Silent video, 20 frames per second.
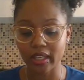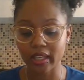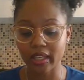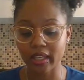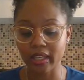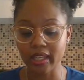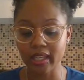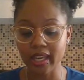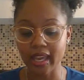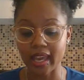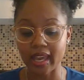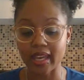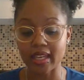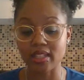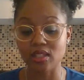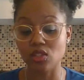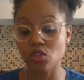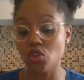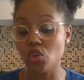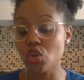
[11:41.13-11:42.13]
He
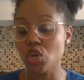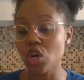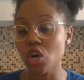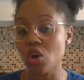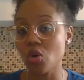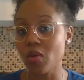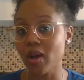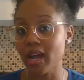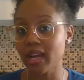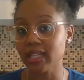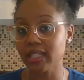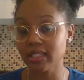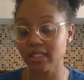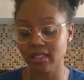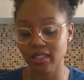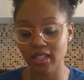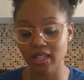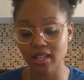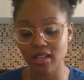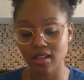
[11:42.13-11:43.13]
has no
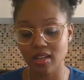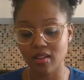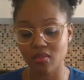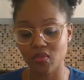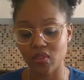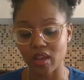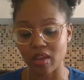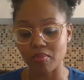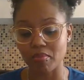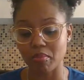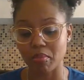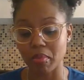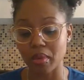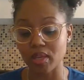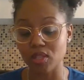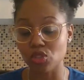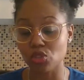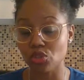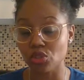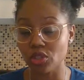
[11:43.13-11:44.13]
idea that
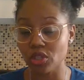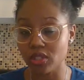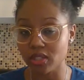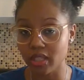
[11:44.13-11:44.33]
Mr.